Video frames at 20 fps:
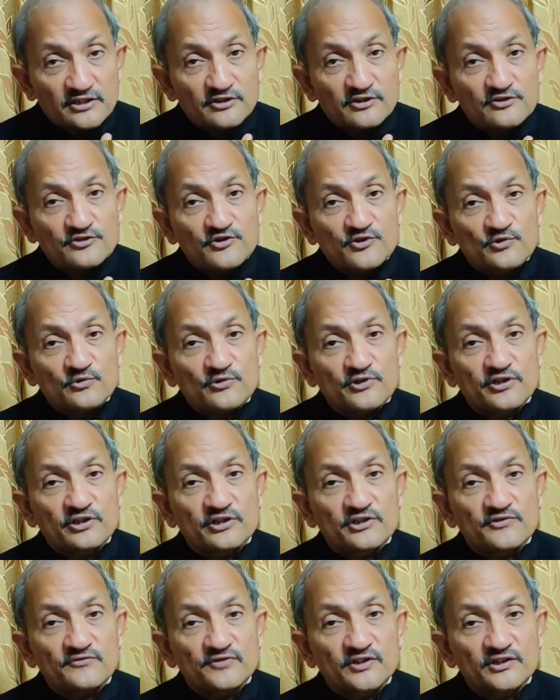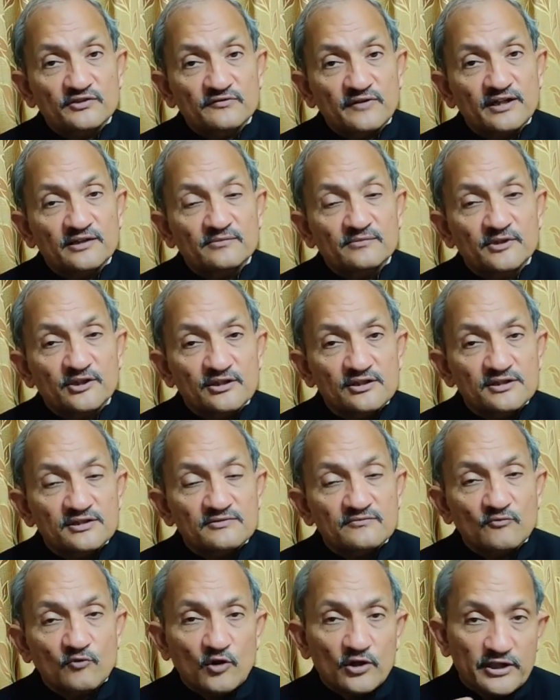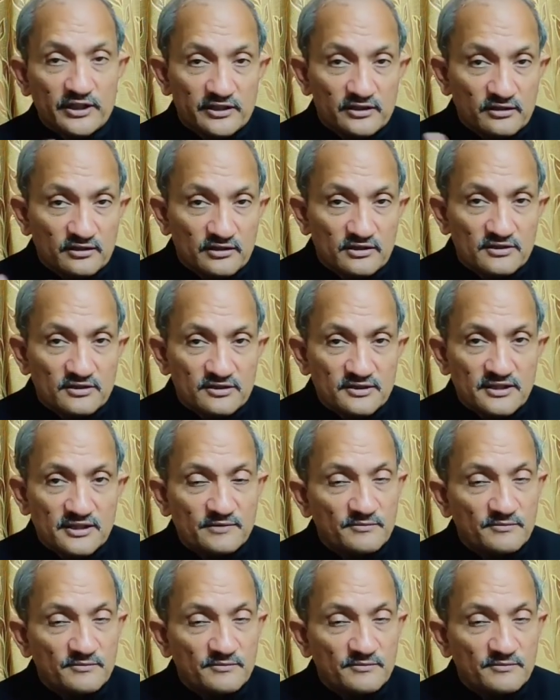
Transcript: in a junior is worthwhile because what he earns,